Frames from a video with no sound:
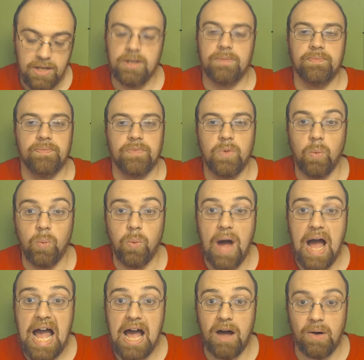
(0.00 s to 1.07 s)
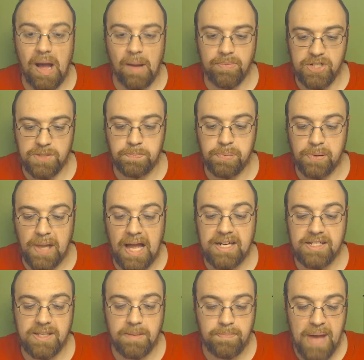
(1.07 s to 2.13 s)
Wow, I'm just blind as
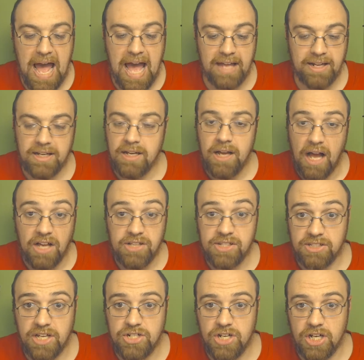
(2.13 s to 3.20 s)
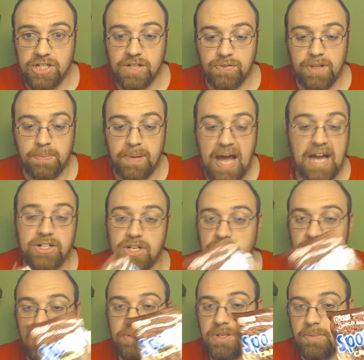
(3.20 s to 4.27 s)
a bat. I was going to say, judging from the package, I thought it
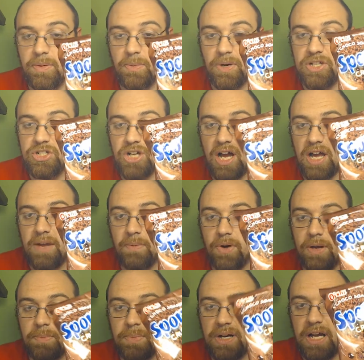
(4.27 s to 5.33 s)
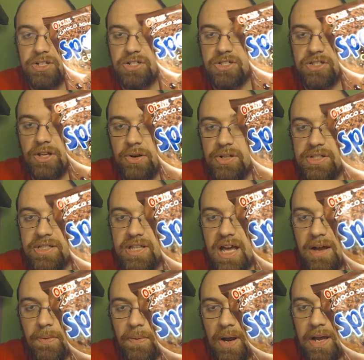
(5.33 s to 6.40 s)
was going to be one giant one, but I just noticed that
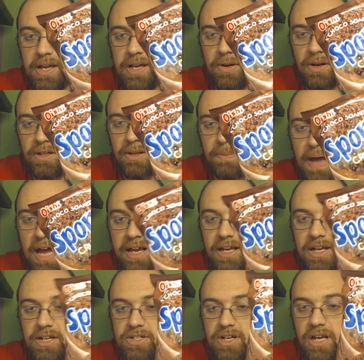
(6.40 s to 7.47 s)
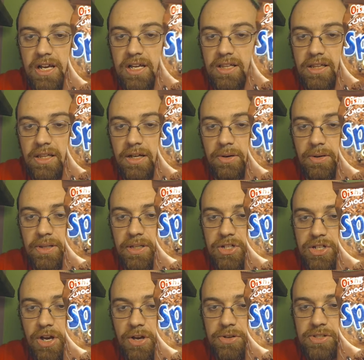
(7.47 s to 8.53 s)
right here on the package, it literally
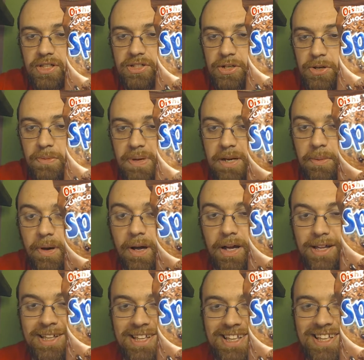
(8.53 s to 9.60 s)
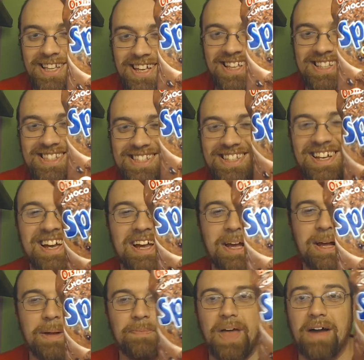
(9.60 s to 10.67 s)
shows the two mini ones.
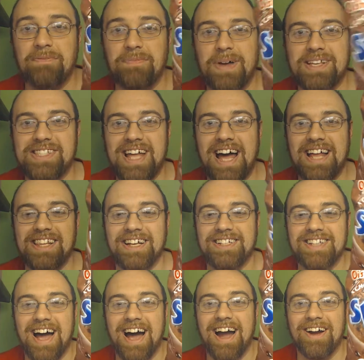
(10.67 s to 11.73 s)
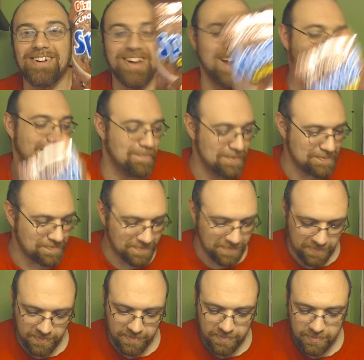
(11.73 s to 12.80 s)
I missed that the entire time.
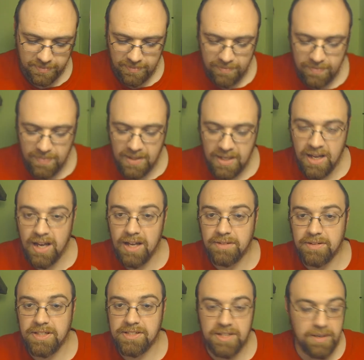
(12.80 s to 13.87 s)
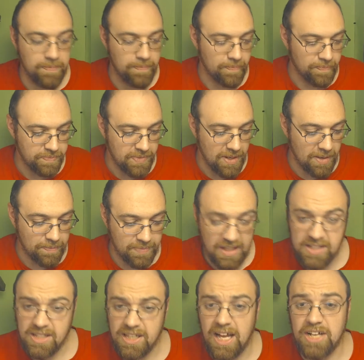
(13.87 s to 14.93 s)
Let's see. There's a
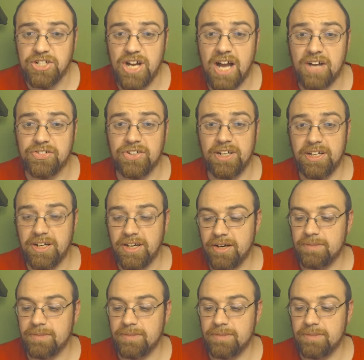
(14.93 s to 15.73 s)
lot of chocolate in here.